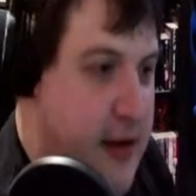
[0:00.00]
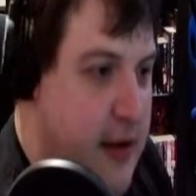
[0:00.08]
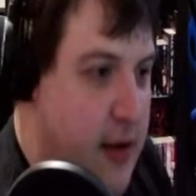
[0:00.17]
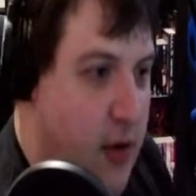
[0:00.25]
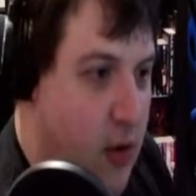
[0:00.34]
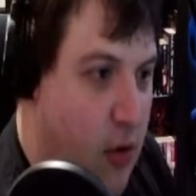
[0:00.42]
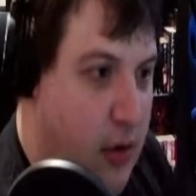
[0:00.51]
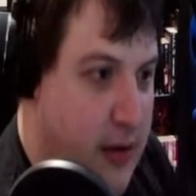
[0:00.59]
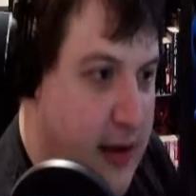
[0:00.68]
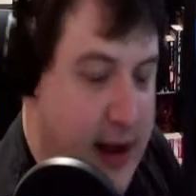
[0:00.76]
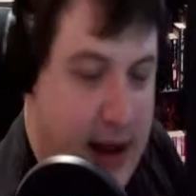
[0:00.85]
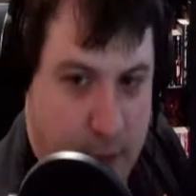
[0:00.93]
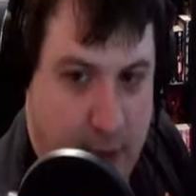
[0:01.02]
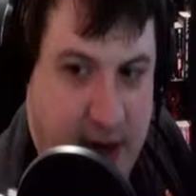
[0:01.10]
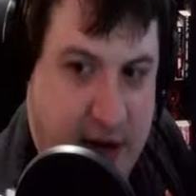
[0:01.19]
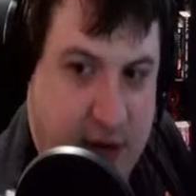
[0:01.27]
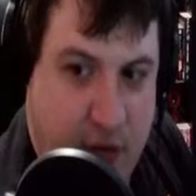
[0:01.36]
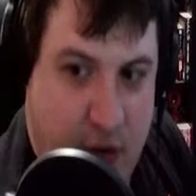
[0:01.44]
Or we
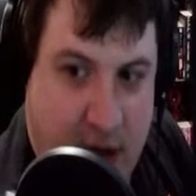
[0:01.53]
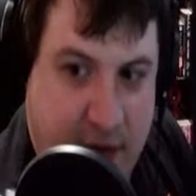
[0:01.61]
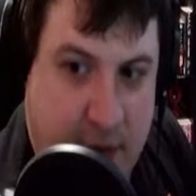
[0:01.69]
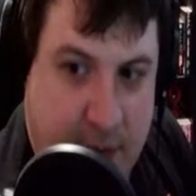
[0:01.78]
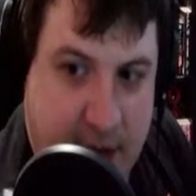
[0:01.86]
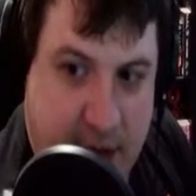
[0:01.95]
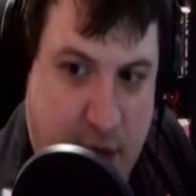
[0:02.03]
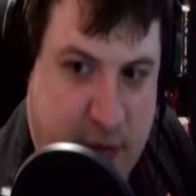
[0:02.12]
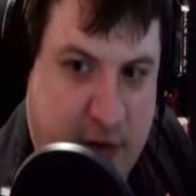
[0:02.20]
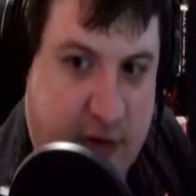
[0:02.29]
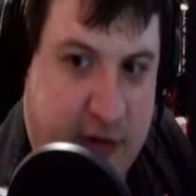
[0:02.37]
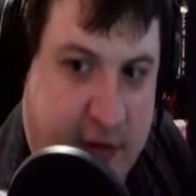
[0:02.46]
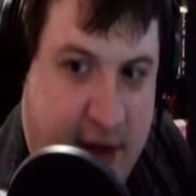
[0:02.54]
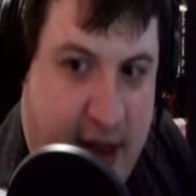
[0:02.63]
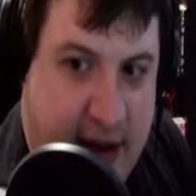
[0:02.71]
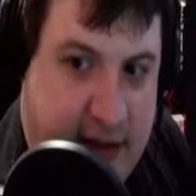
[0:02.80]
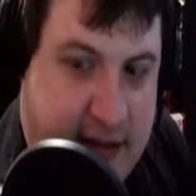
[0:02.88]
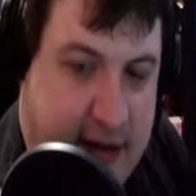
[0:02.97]
need to try something new as a
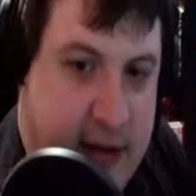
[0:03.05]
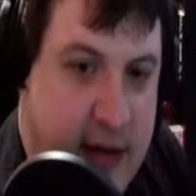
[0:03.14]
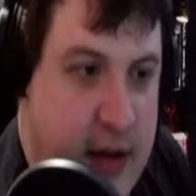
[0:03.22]
society.